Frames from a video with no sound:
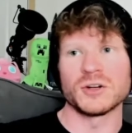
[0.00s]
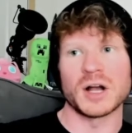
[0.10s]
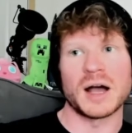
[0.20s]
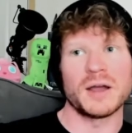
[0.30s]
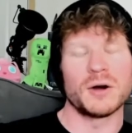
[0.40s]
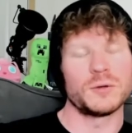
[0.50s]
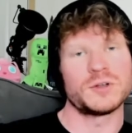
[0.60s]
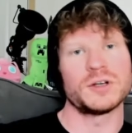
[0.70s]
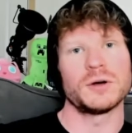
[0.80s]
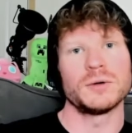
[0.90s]

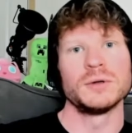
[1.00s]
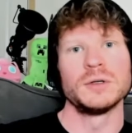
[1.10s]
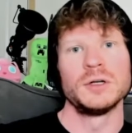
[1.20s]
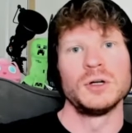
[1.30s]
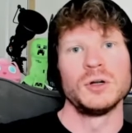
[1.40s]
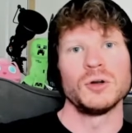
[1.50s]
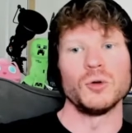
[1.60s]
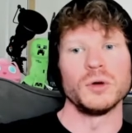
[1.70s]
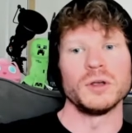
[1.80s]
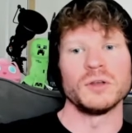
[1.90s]
Ioto,
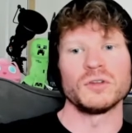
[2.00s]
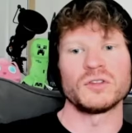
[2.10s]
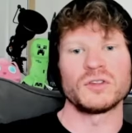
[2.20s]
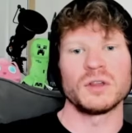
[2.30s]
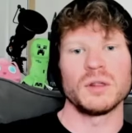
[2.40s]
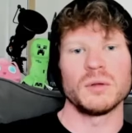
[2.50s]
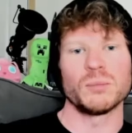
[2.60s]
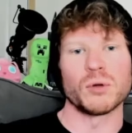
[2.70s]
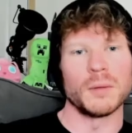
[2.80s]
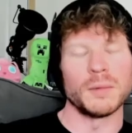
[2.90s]
who is
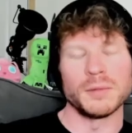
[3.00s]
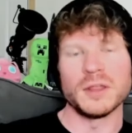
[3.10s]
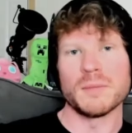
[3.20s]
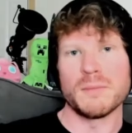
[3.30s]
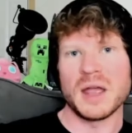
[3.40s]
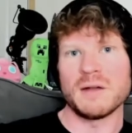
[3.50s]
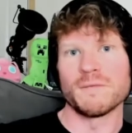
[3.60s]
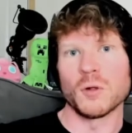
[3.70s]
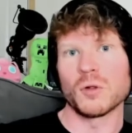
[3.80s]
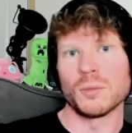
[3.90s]
probably the main
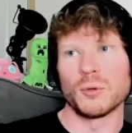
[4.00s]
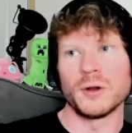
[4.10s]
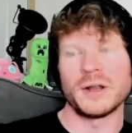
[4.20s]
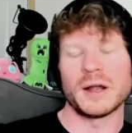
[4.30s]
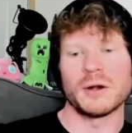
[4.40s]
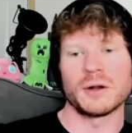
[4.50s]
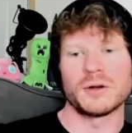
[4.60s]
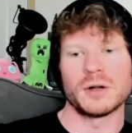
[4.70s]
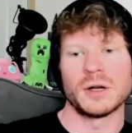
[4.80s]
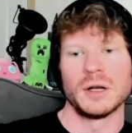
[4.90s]
focal point
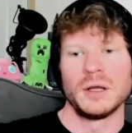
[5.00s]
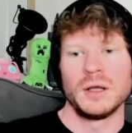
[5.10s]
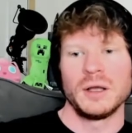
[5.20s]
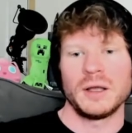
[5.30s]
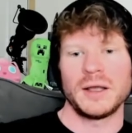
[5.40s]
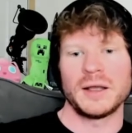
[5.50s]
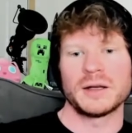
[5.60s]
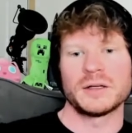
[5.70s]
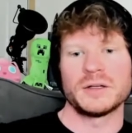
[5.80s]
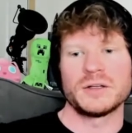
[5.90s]
character,
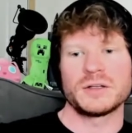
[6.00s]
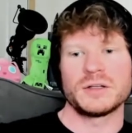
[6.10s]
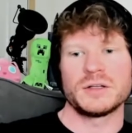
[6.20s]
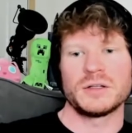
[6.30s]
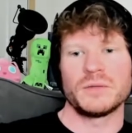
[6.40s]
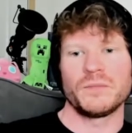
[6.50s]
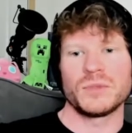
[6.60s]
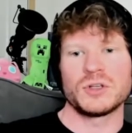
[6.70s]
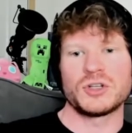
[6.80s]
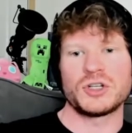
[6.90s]
and
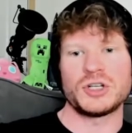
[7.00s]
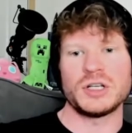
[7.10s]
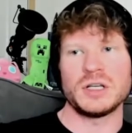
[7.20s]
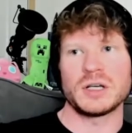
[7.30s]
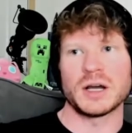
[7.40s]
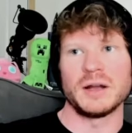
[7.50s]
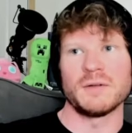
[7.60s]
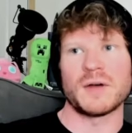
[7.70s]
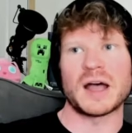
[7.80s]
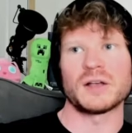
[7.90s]
she kind
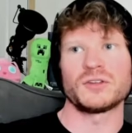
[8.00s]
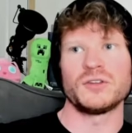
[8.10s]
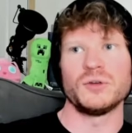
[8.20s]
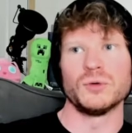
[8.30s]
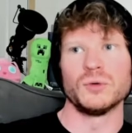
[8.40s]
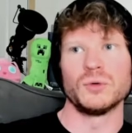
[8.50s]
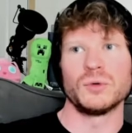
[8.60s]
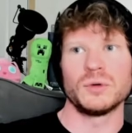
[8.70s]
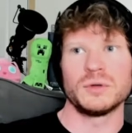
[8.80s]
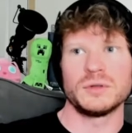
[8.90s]
of has
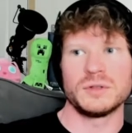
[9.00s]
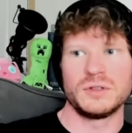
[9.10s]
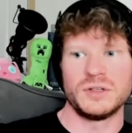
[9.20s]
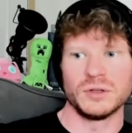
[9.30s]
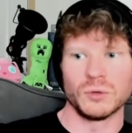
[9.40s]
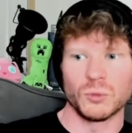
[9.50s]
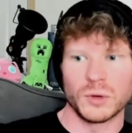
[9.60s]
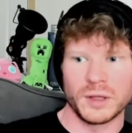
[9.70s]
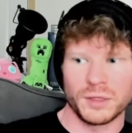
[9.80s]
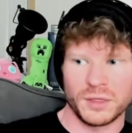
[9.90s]
to deal
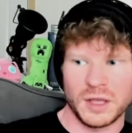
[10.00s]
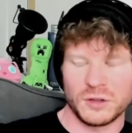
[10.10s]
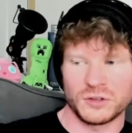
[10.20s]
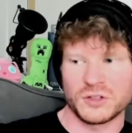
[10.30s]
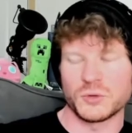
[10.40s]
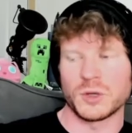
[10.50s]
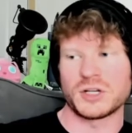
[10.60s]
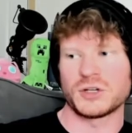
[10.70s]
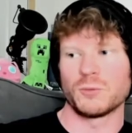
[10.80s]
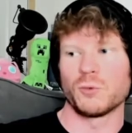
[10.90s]
with a
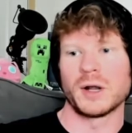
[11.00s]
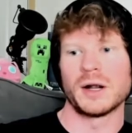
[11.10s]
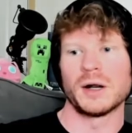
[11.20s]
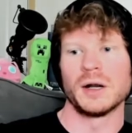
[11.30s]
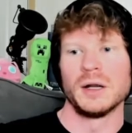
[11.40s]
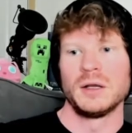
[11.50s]
situation where